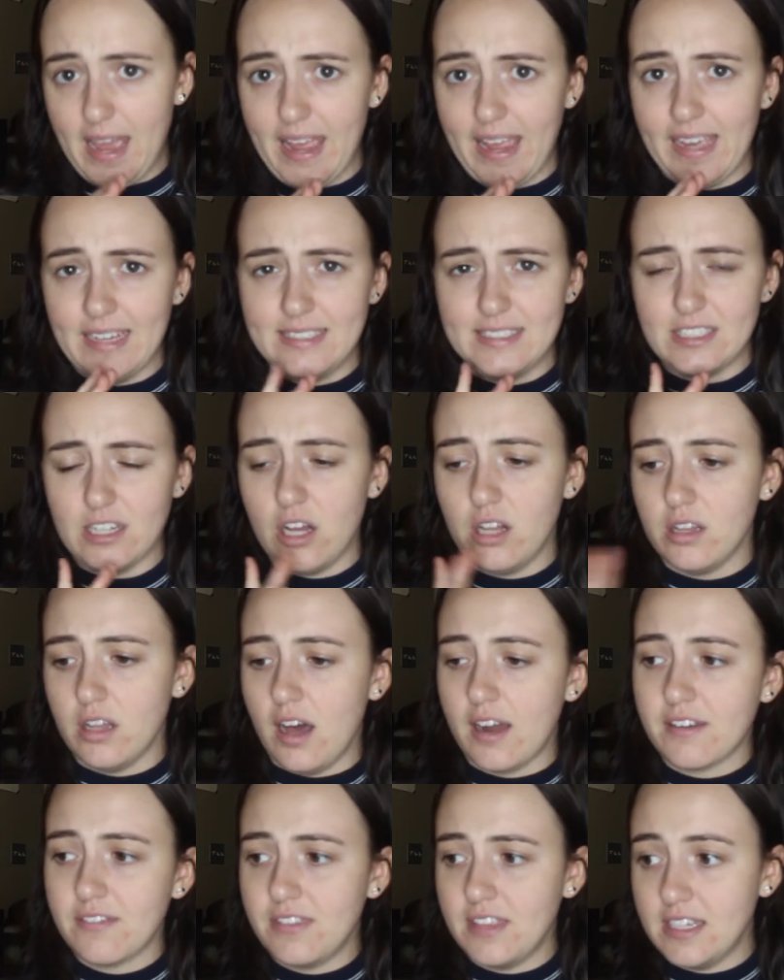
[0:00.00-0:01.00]
And a
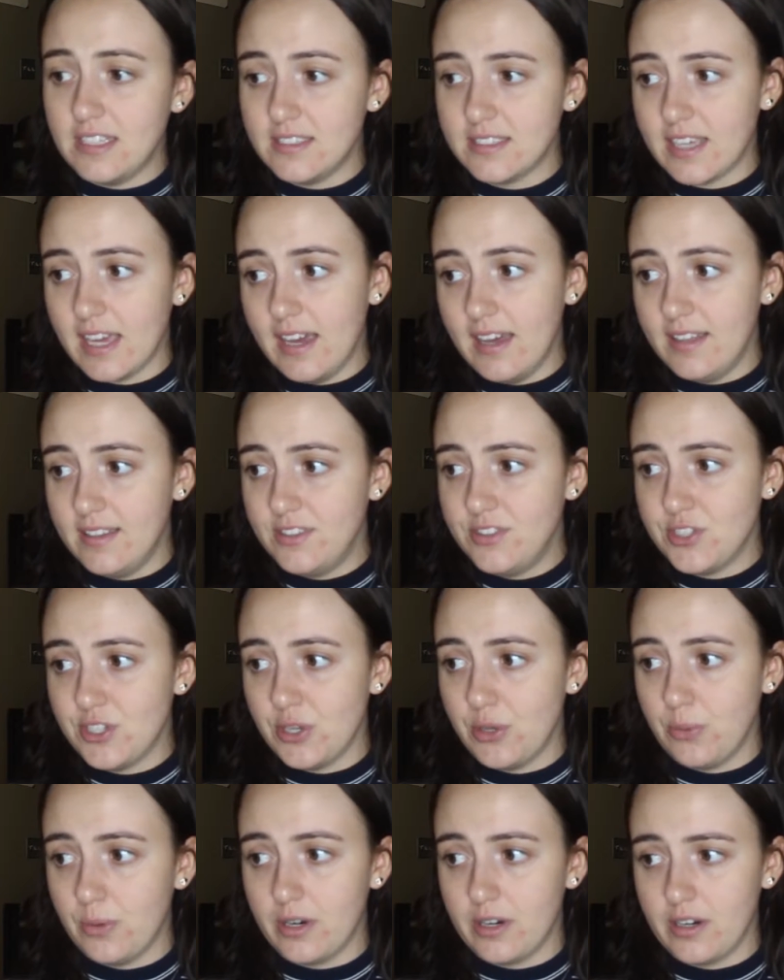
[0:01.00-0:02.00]
lot of these kids
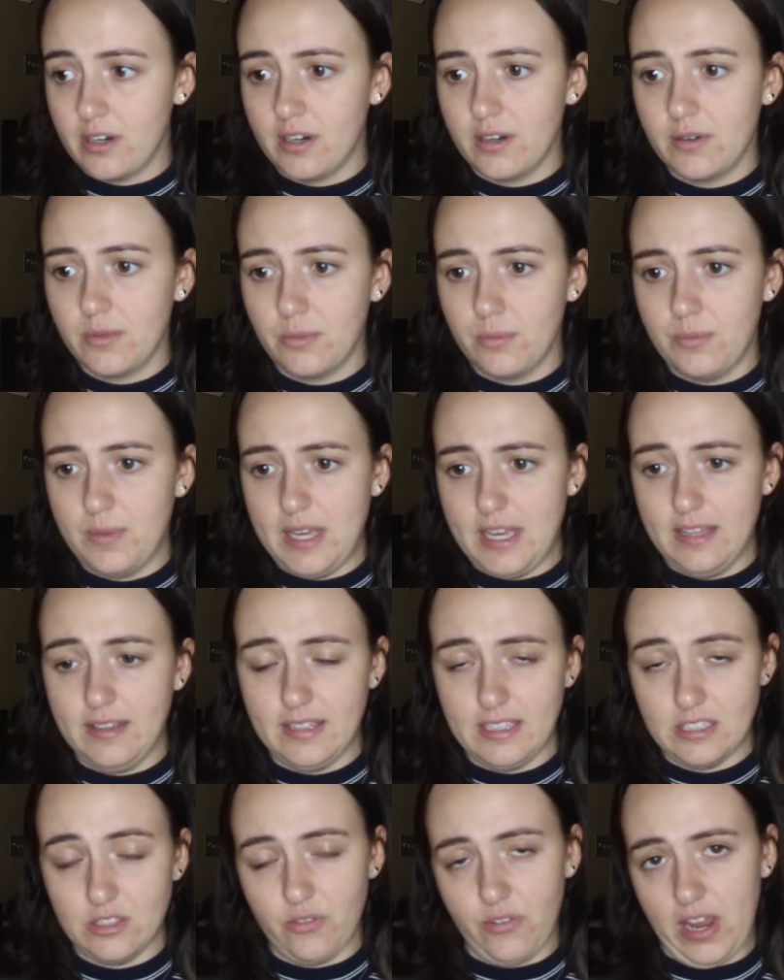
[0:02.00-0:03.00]
who are in
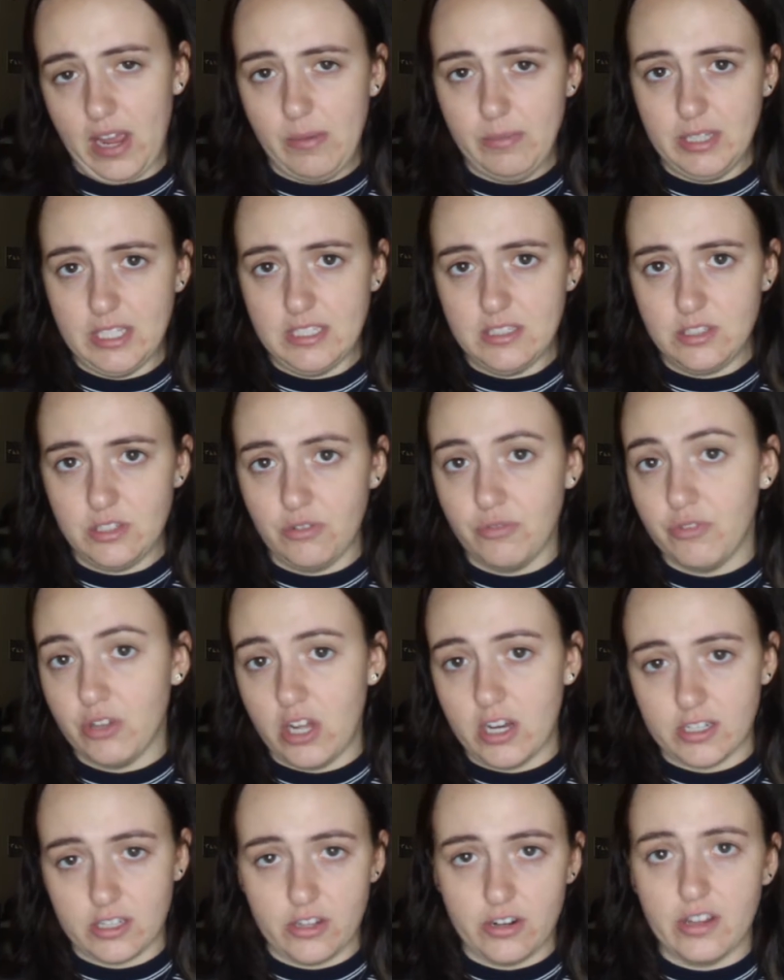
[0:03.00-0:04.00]
these families who
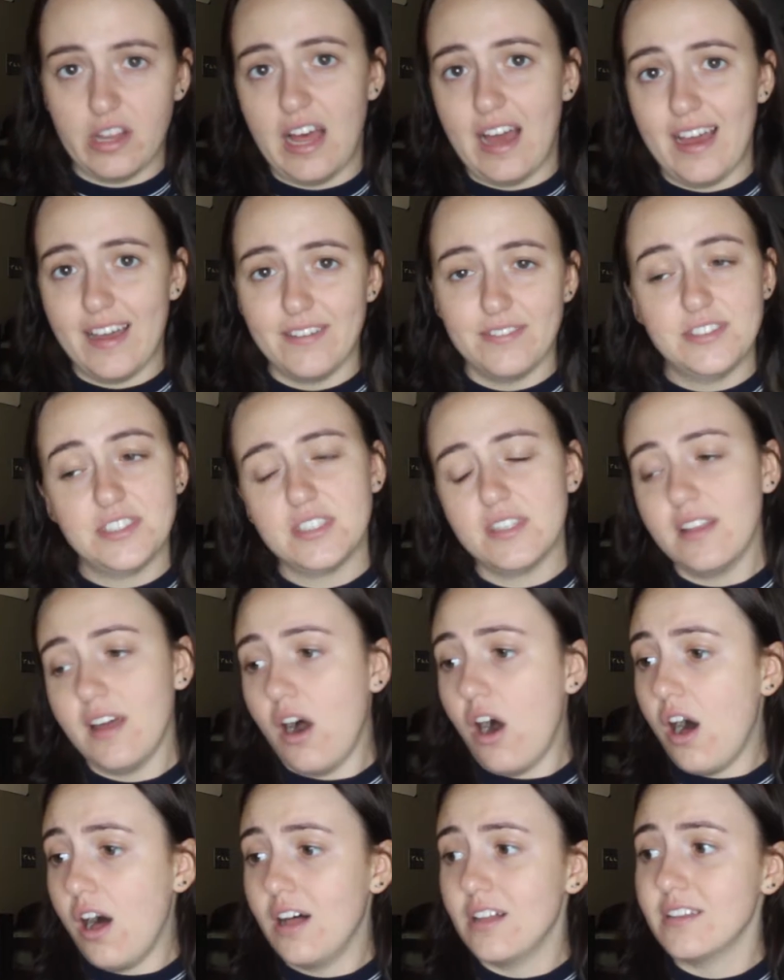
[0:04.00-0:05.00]
vlog their lives,
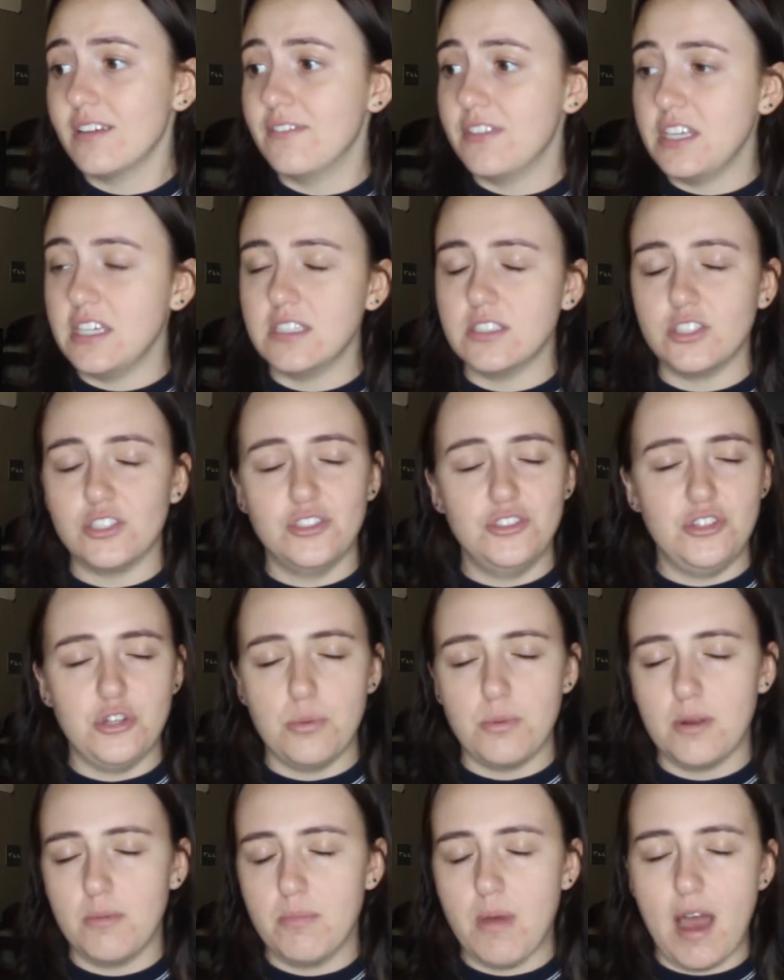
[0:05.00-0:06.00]
all of these
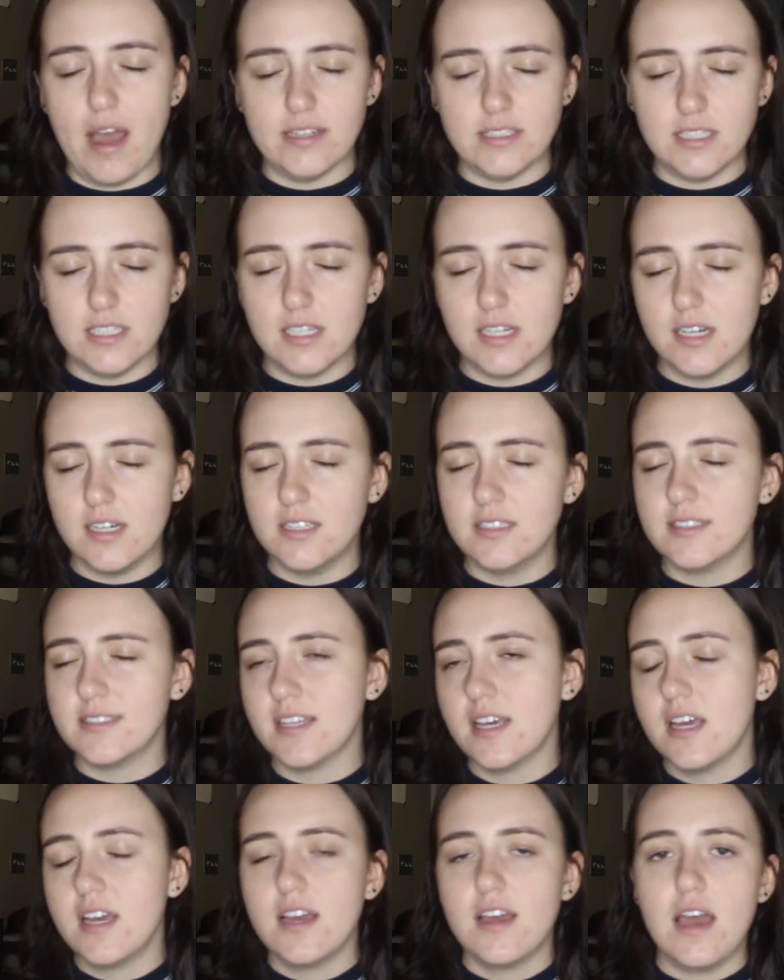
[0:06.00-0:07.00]
stupid
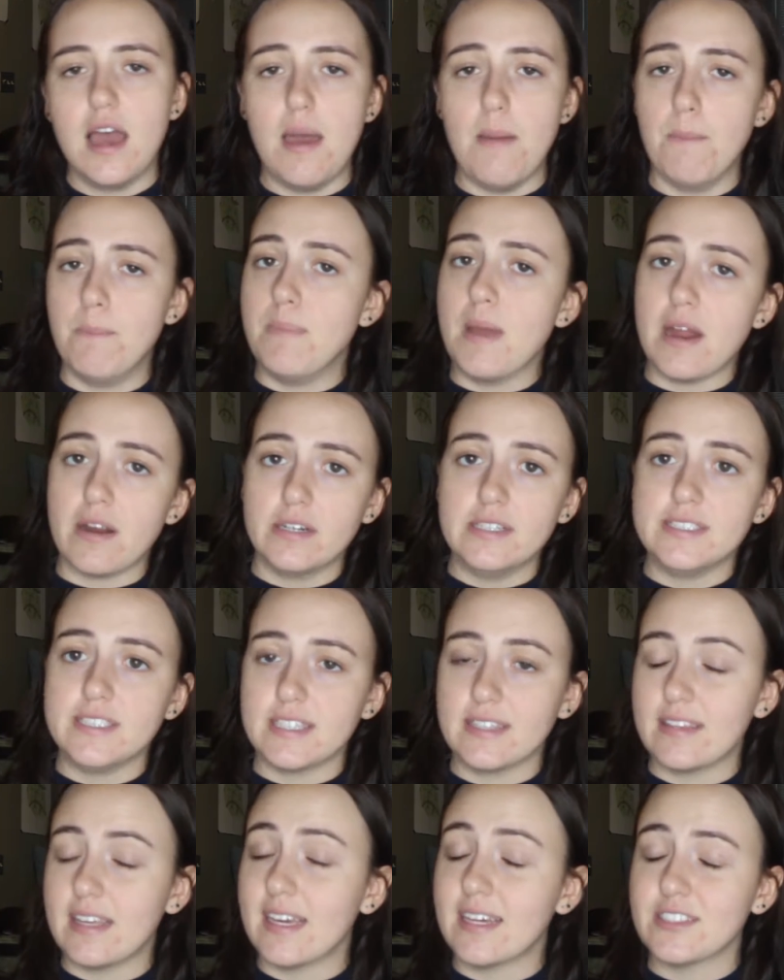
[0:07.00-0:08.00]
ideas,
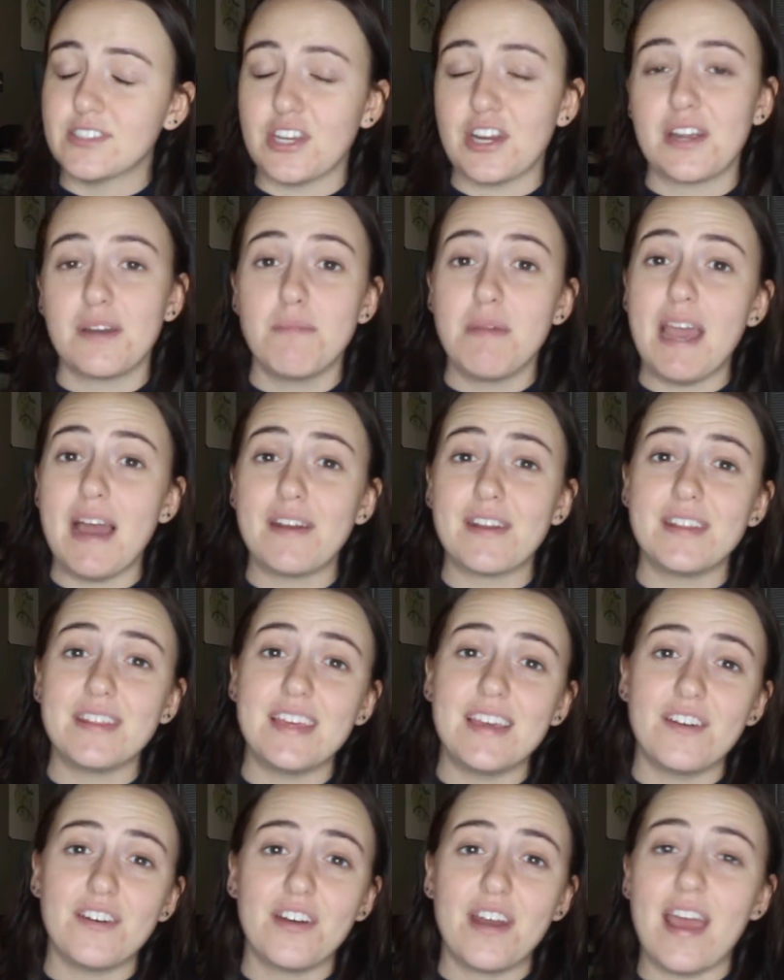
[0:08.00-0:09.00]
embarrassing things are going to be out on
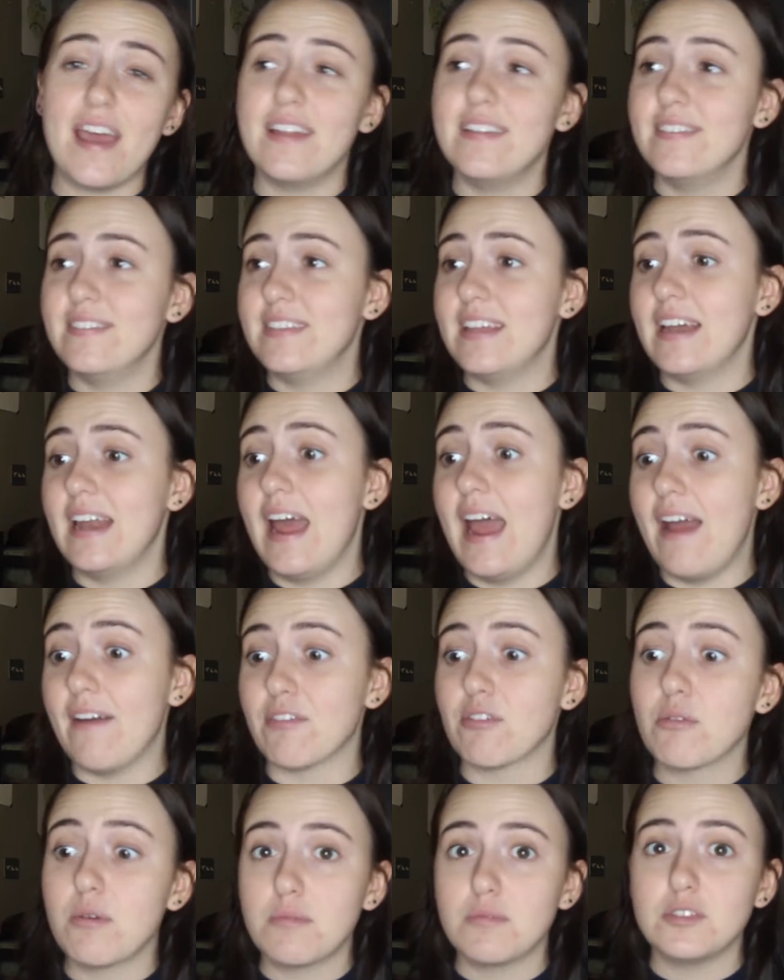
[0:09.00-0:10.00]
the internet that
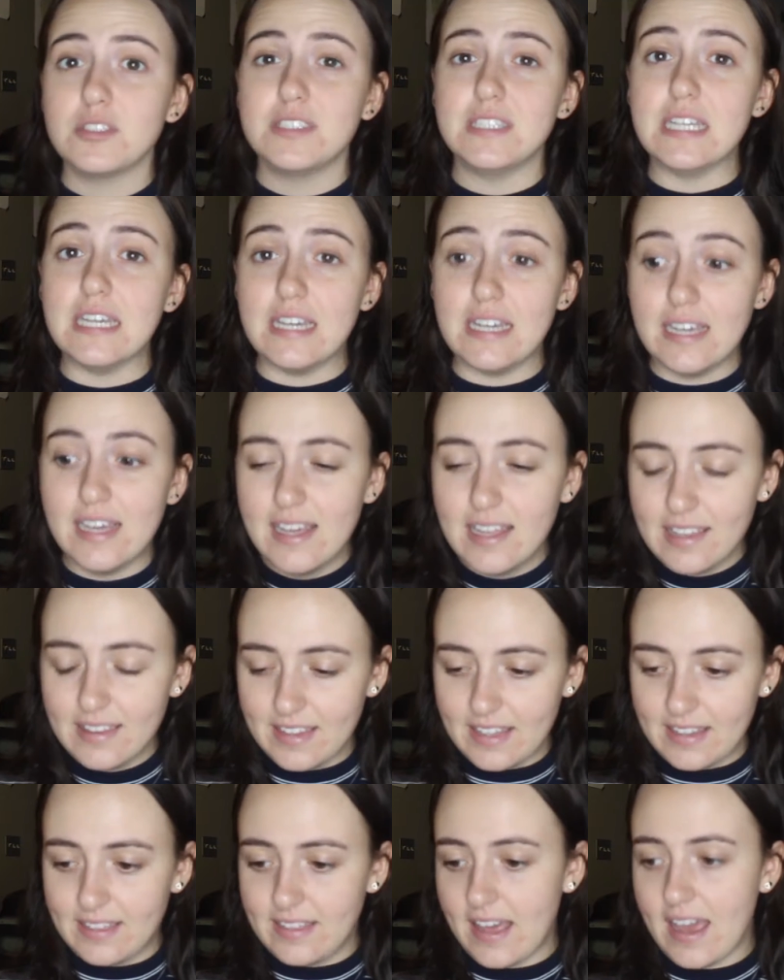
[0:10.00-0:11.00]
everyone will see,
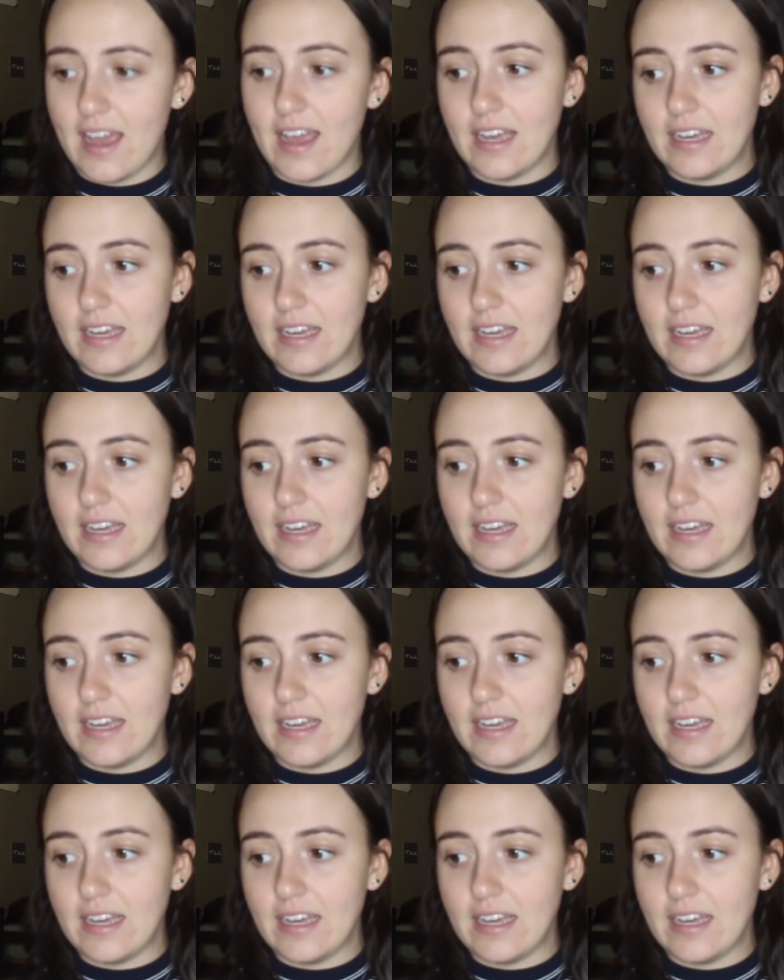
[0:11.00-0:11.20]
that